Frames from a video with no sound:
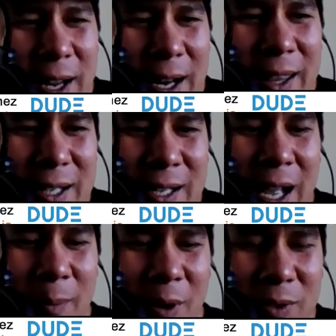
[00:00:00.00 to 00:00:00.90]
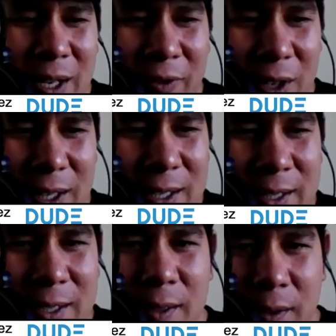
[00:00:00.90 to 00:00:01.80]
And at that time, I was you definitely
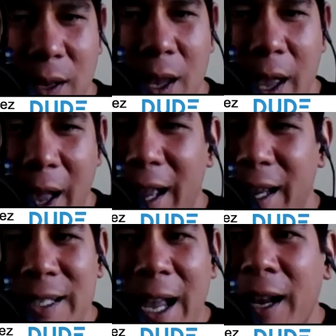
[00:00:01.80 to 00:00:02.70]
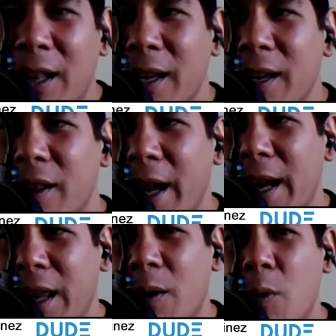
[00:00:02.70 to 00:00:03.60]
someone like that. Exactly. Like,
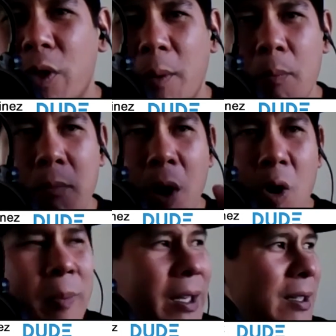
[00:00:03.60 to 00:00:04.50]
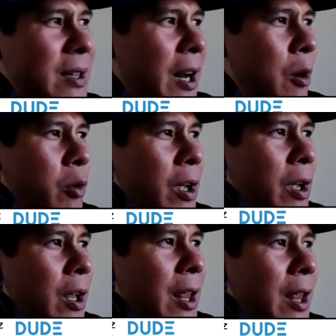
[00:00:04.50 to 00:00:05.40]
and the, the moment that I
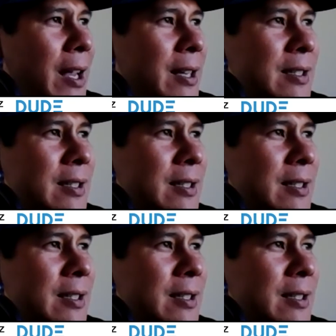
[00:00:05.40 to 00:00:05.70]
realized